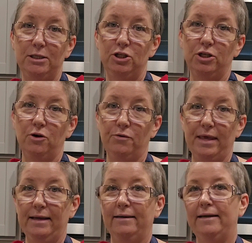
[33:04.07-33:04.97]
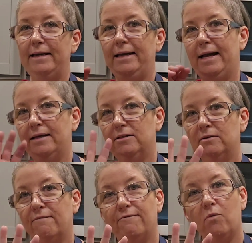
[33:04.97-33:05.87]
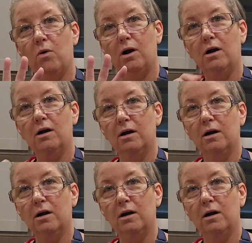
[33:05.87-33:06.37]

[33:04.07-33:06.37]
to know that he has 4